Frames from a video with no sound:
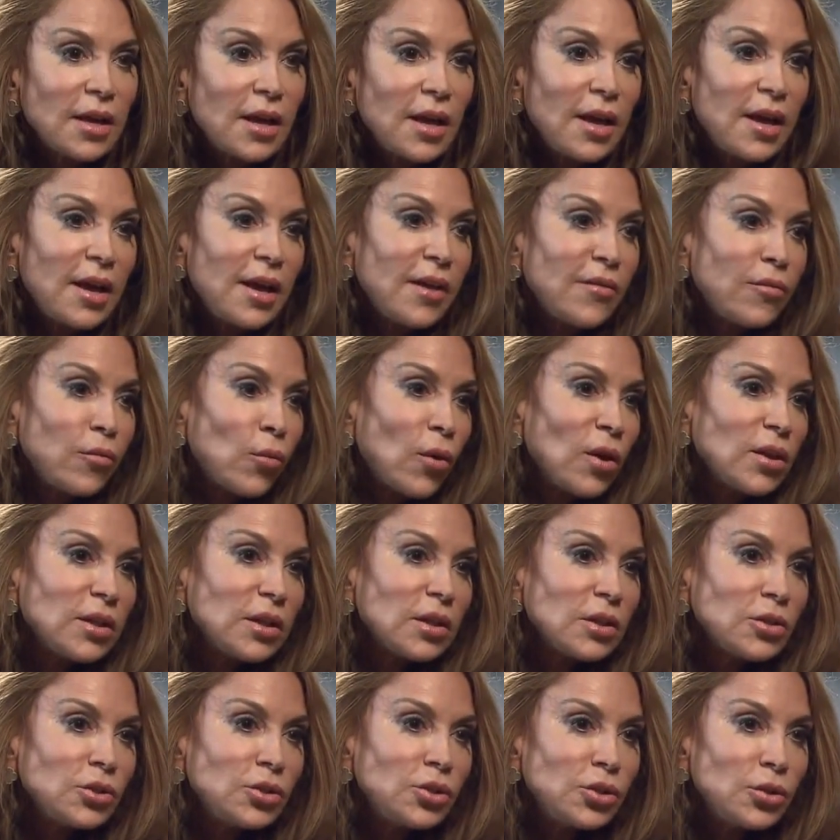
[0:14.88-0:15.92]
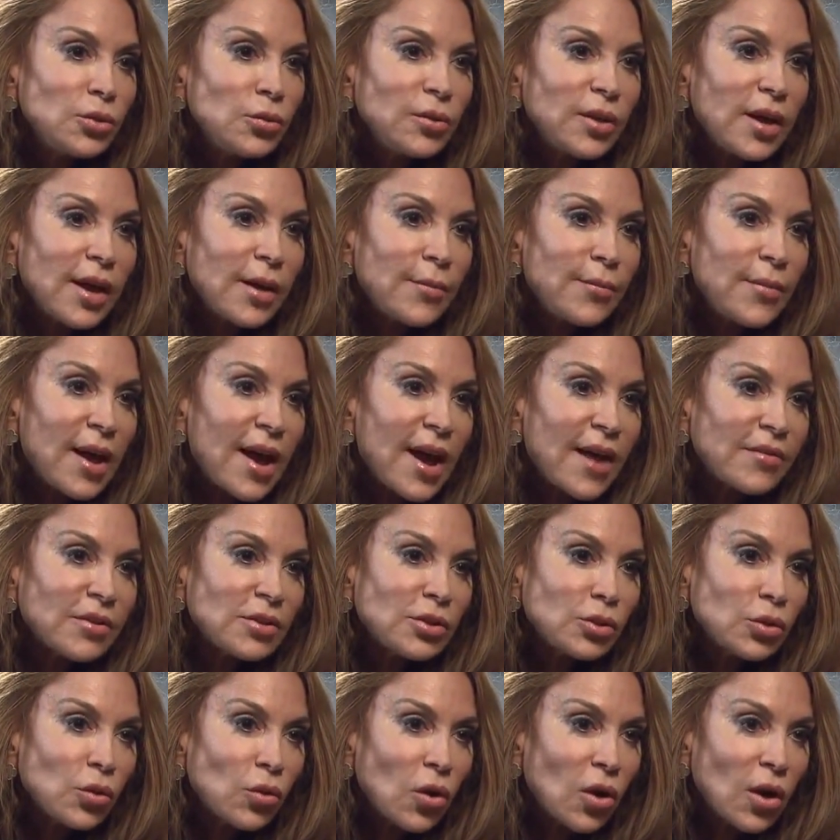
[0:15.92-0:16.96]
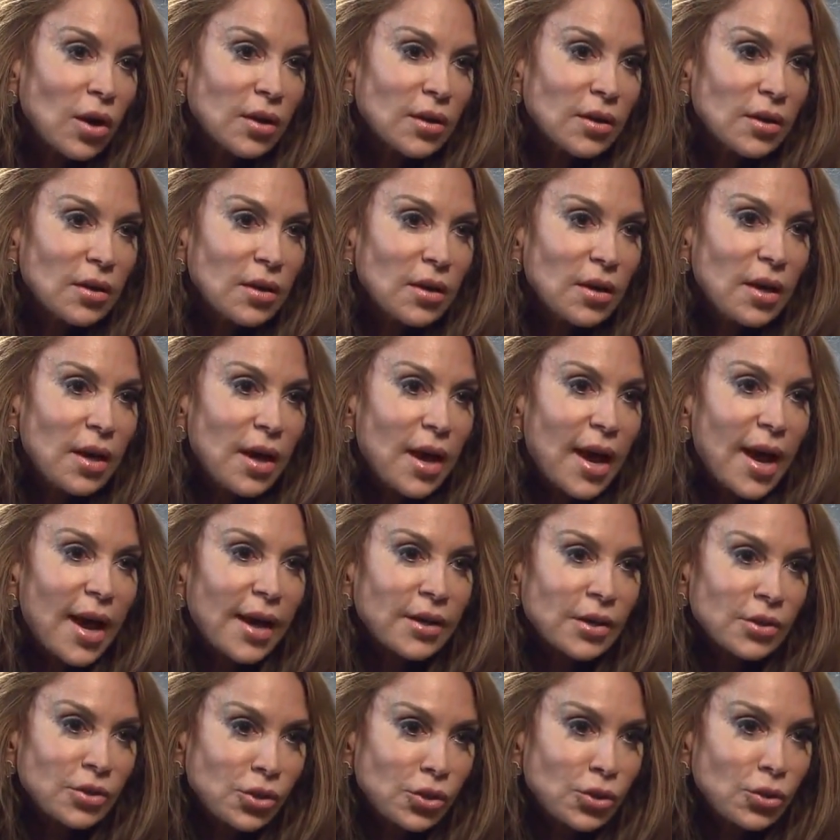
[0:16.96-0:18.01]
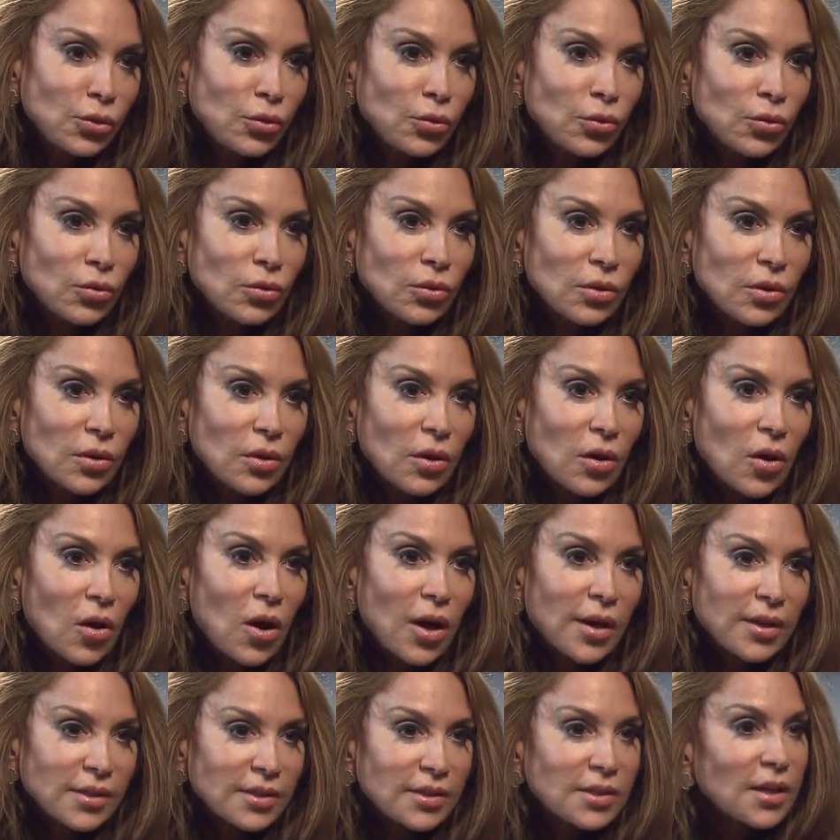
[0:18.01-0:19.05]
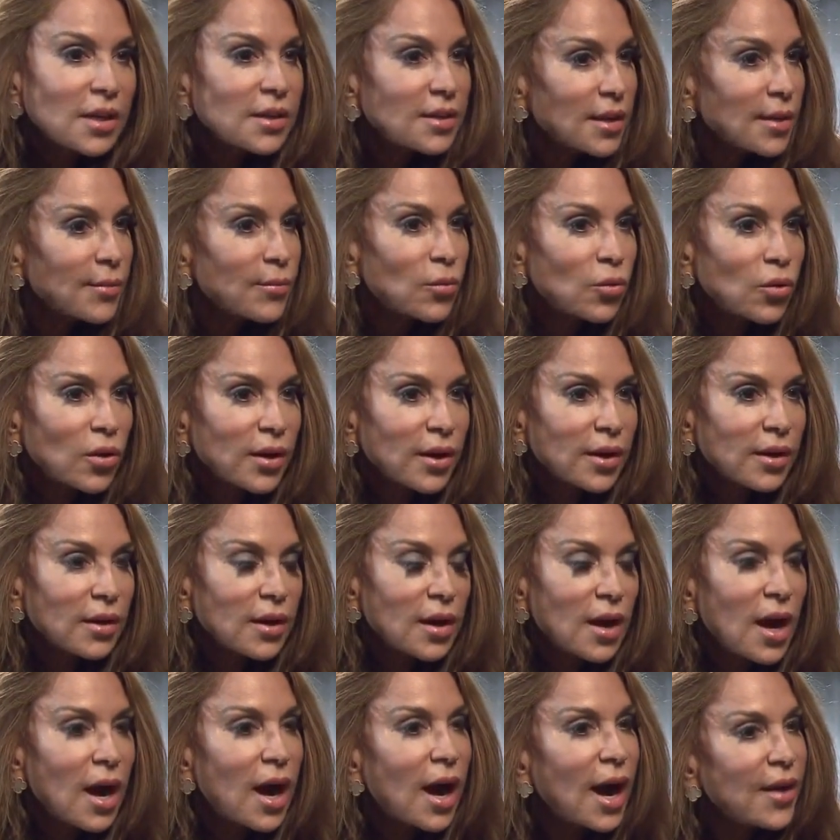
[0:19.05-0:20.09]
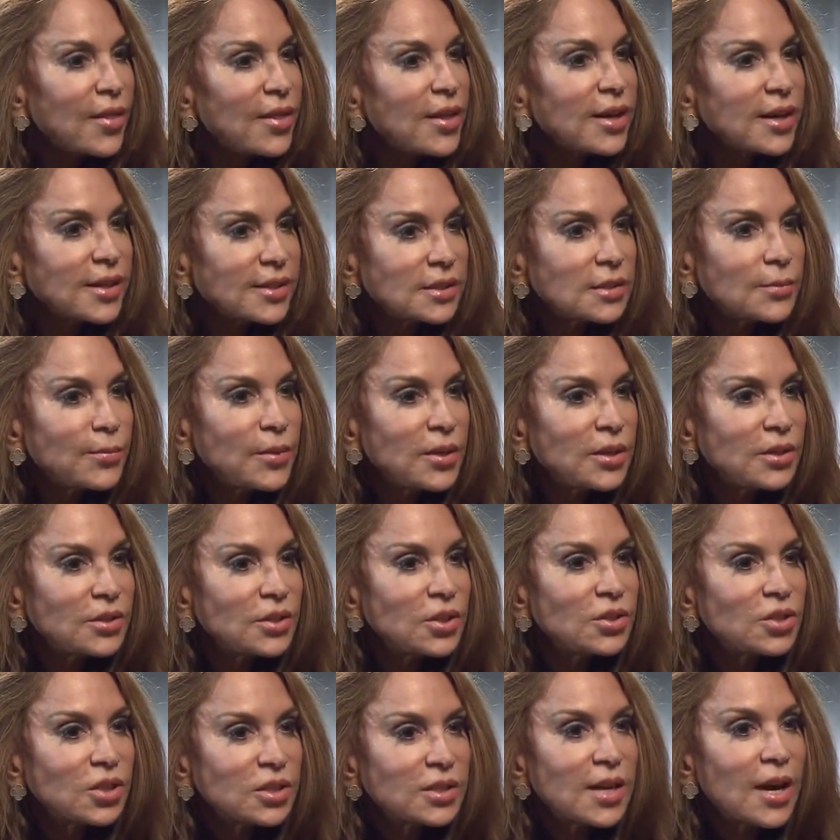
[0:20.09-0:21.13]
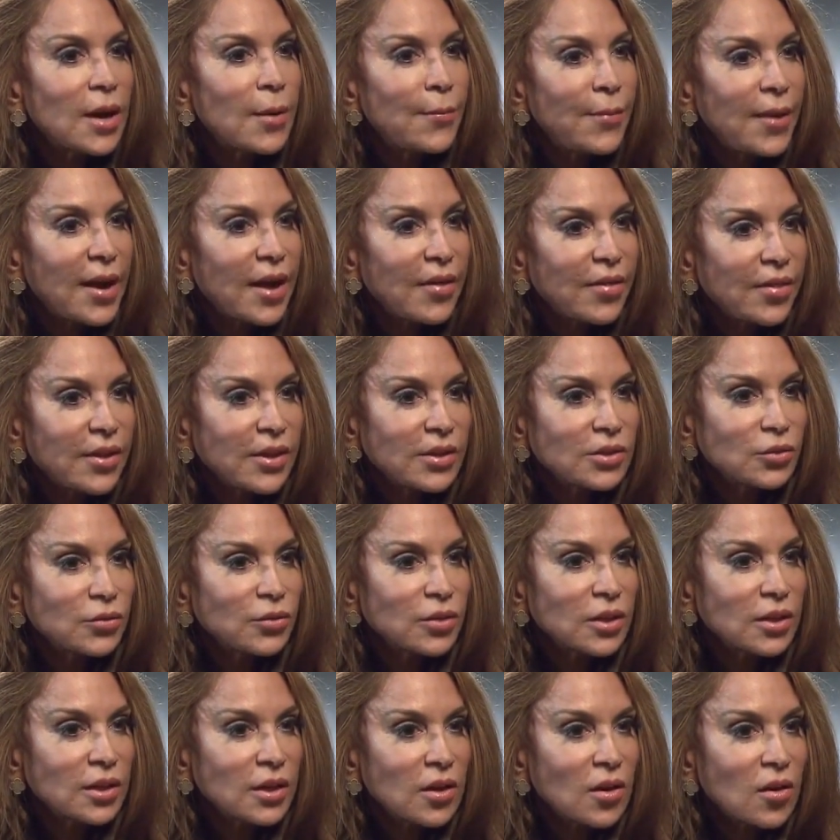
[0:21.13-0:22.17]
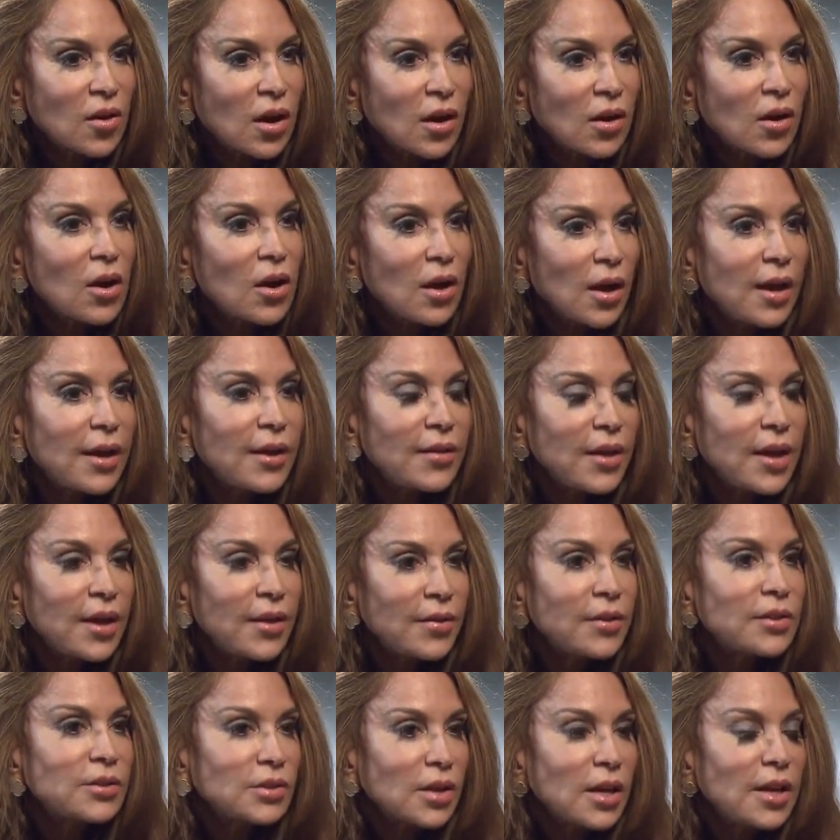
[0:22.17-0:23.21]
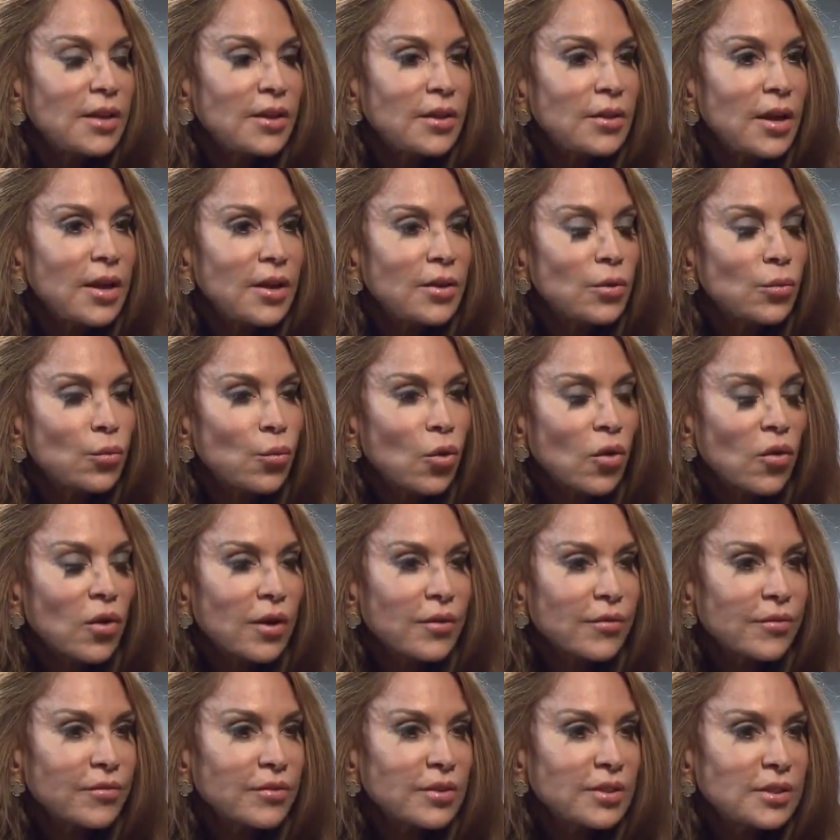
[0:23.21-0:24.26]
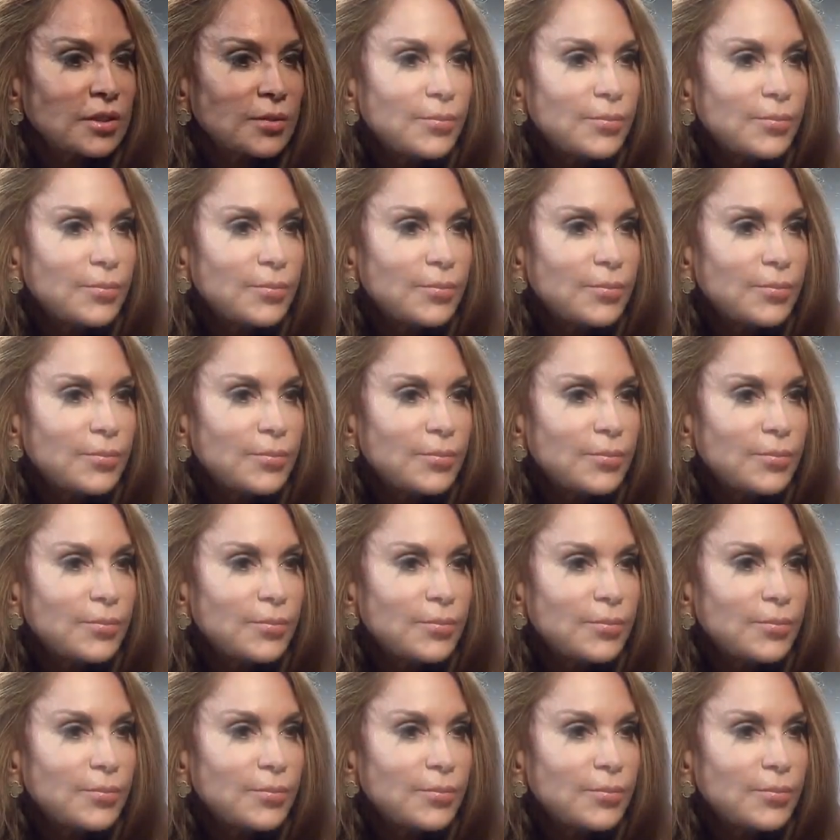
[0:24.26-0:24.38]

If one little Jew came to have a talk at a shul on a Sunday morning, I think it speaks to just how bad things really are. Pamela Geller doesn't mince words.